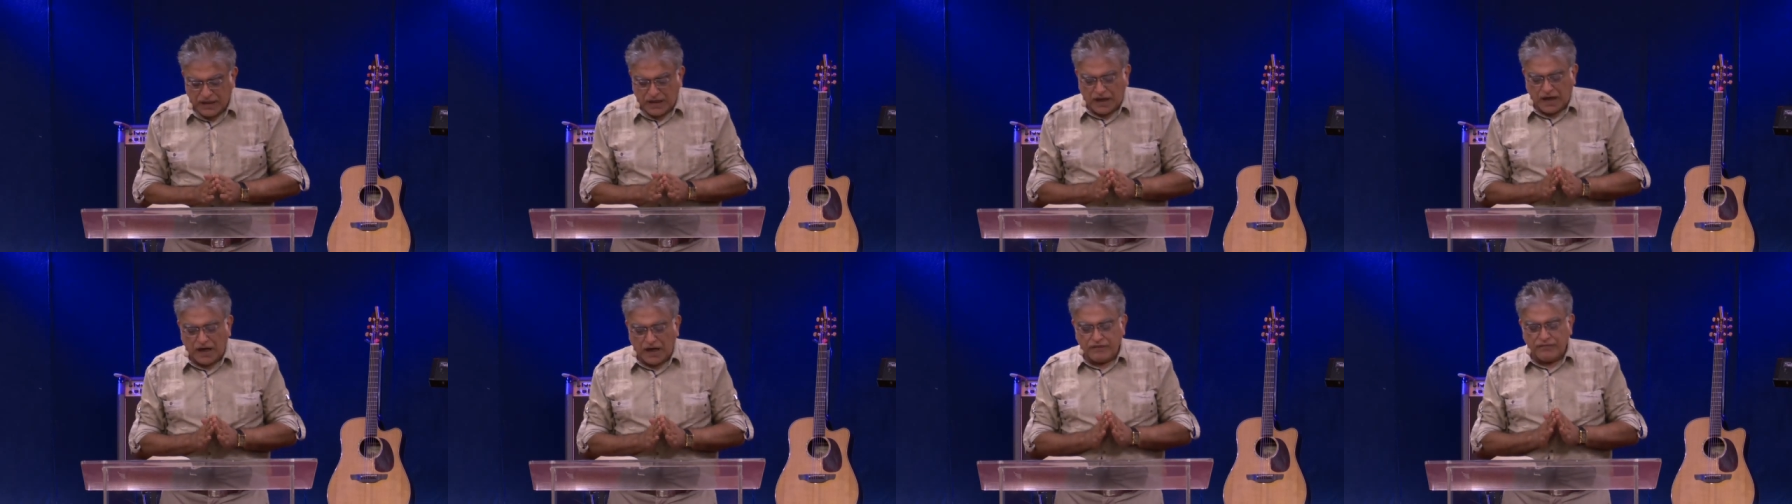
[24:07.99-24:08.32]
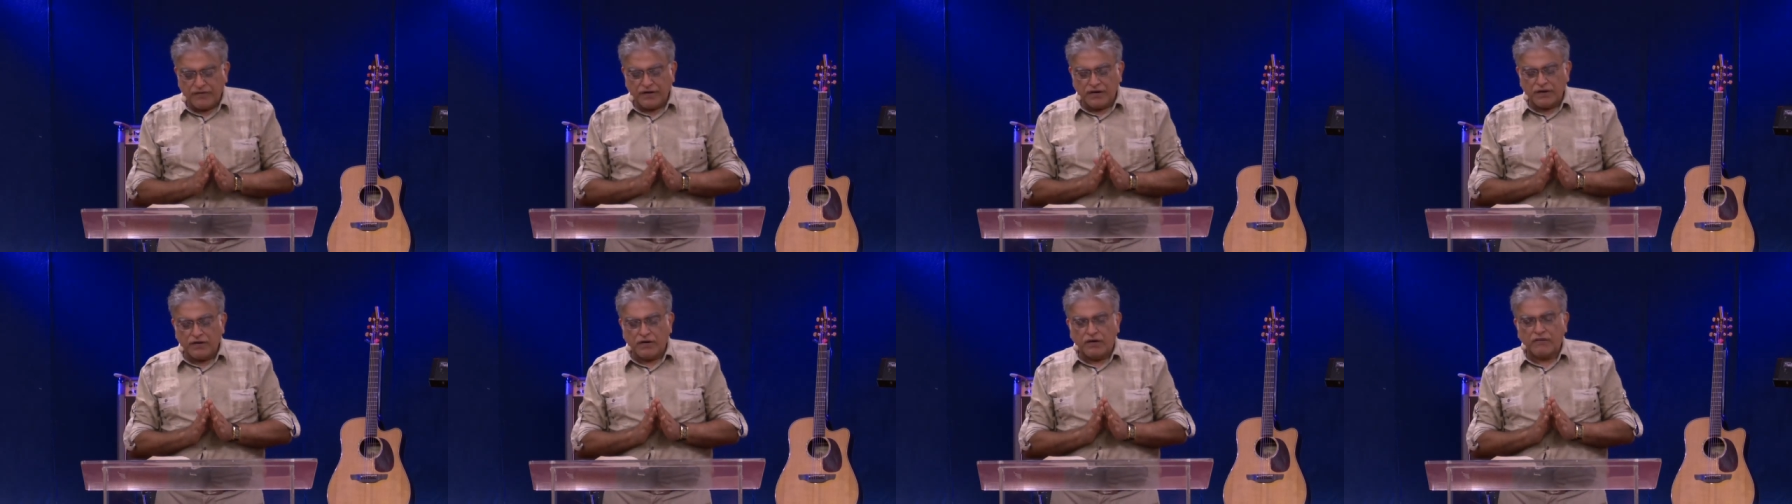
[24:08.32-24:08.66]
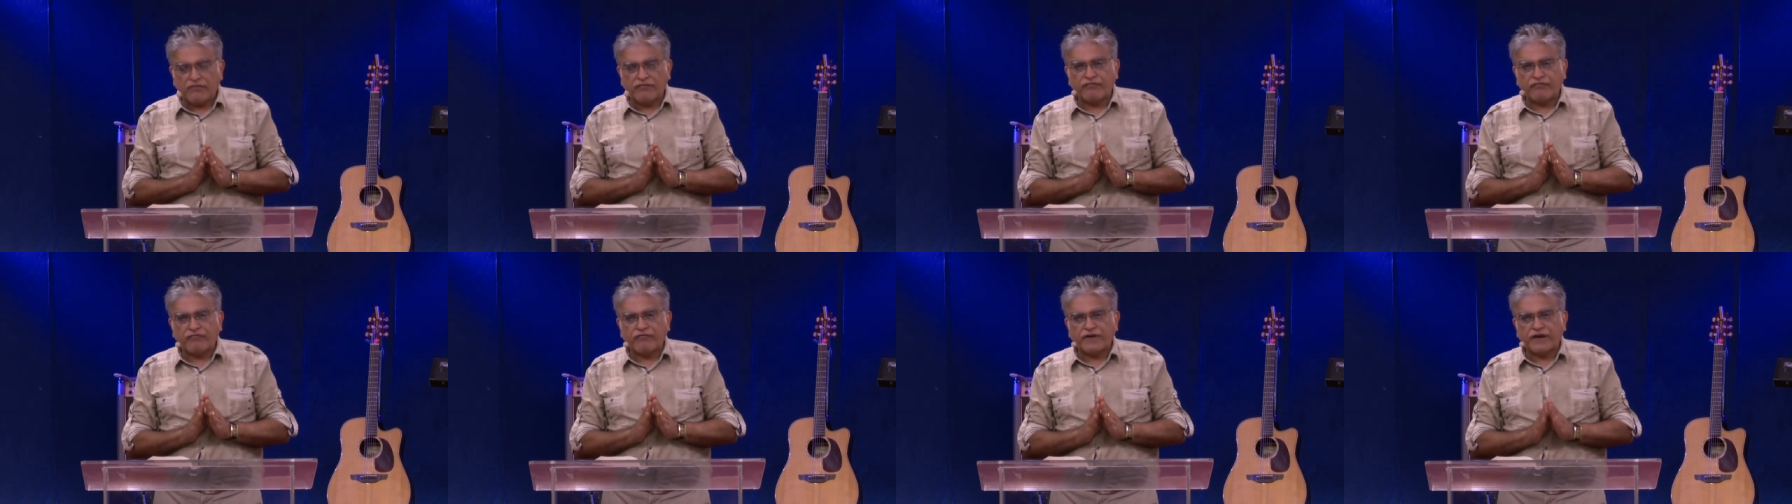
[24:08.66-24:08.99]
I will not
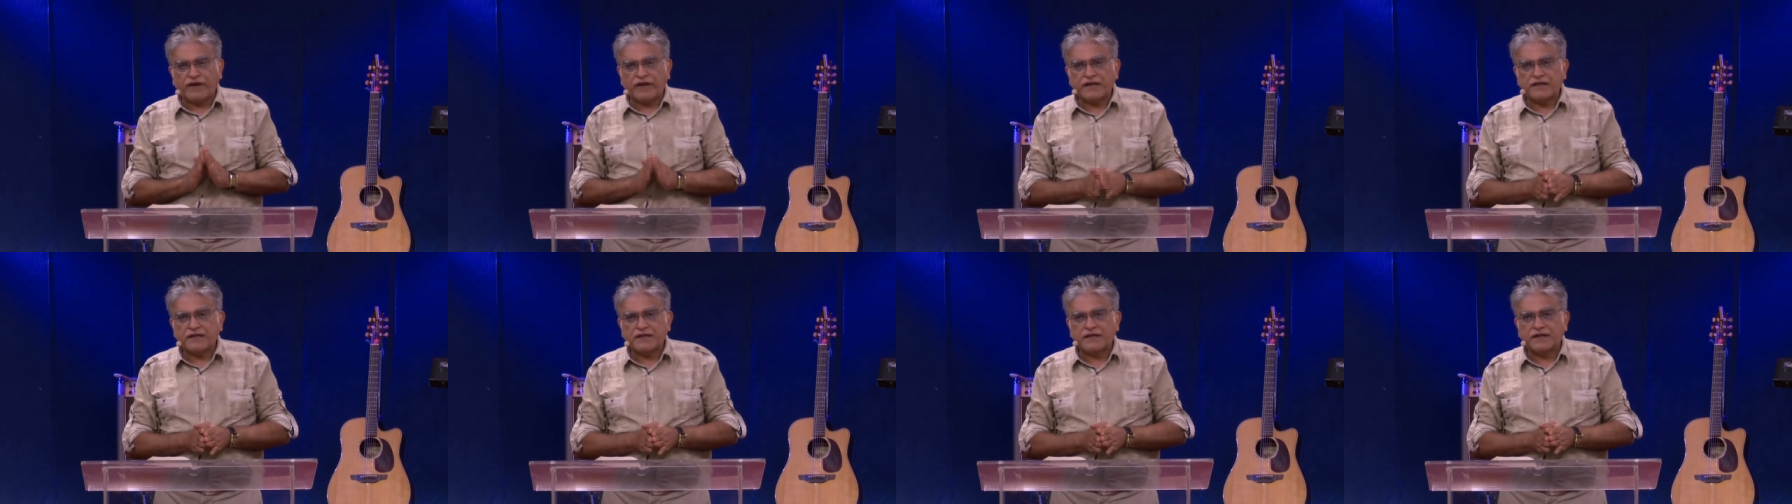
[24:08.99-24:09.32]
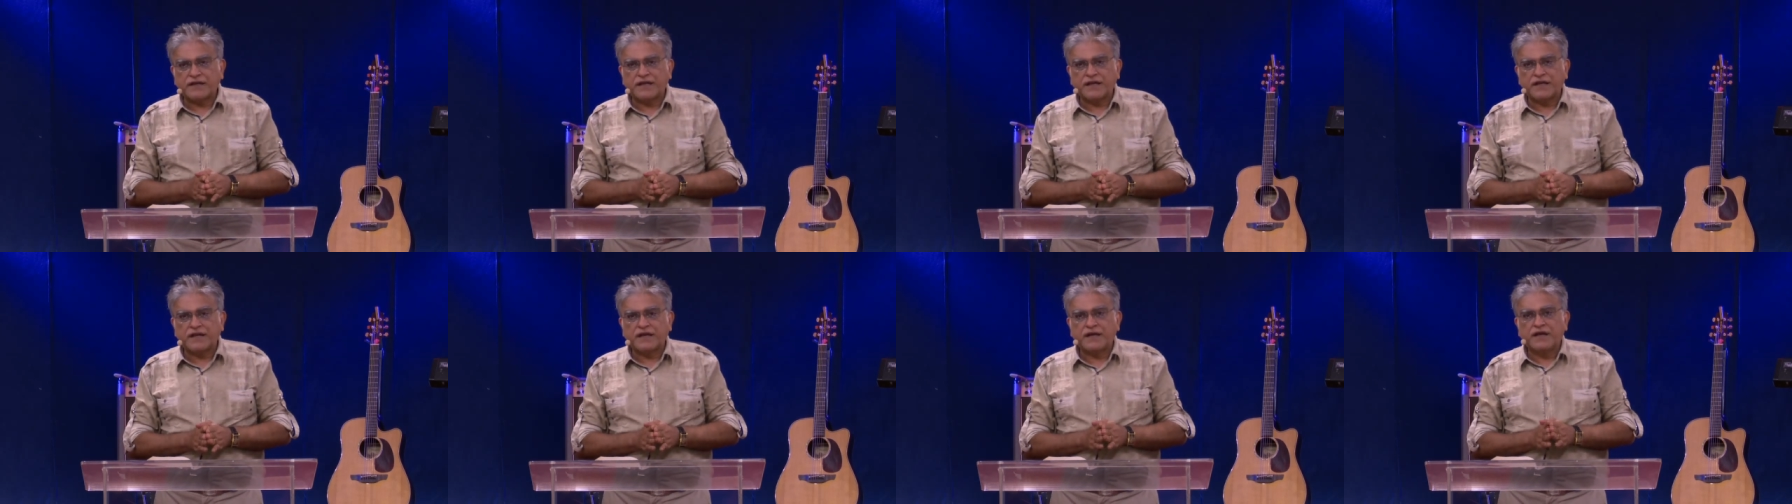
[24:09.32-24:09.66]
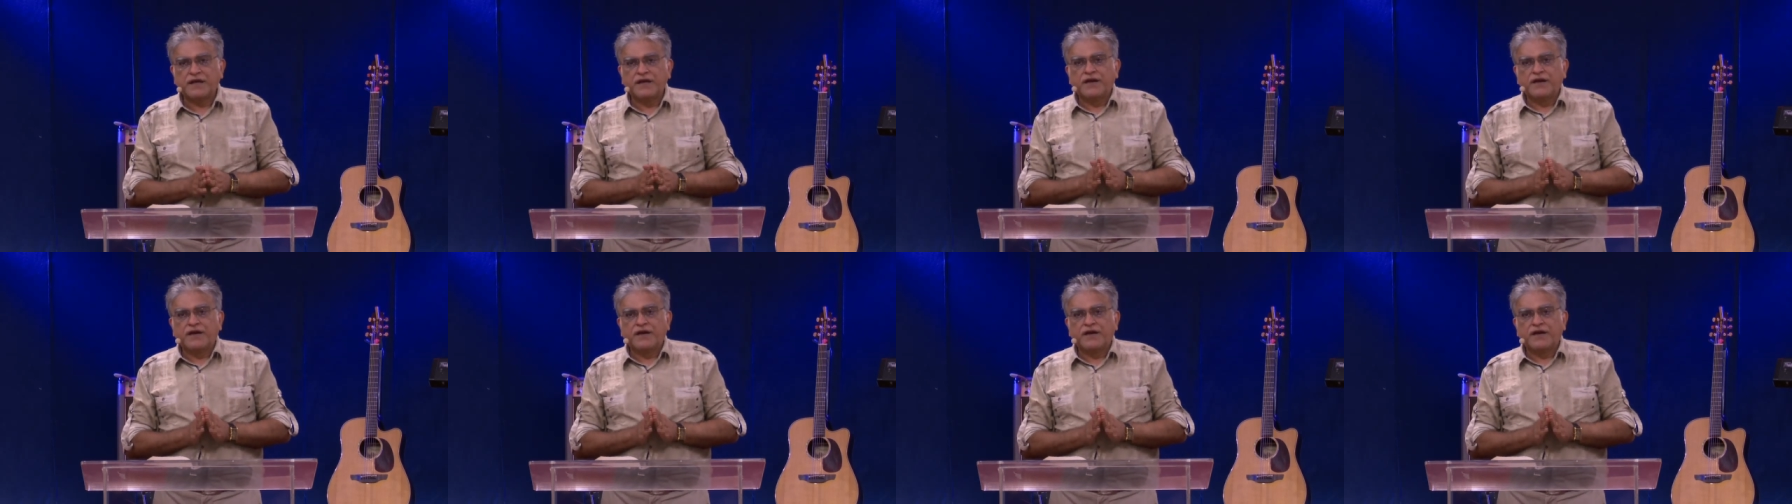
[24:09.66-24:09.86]
fail thee